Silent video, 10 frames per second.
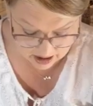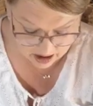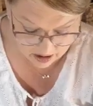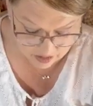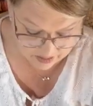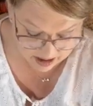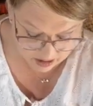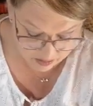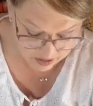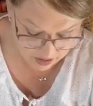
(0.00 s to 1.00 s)
Get a hold of my
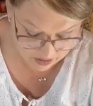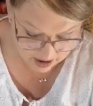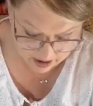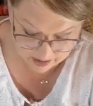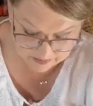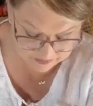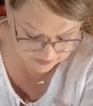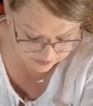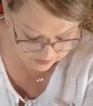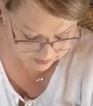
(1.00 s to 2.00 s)
little pearl there.
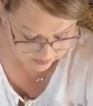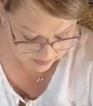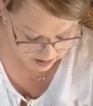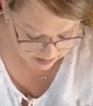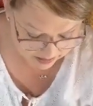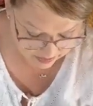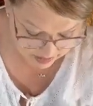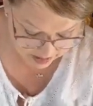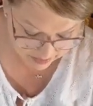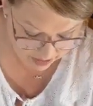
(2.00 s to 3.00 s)

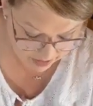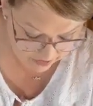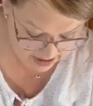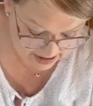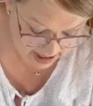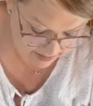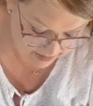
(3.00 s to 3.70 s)
I'm going to put them on this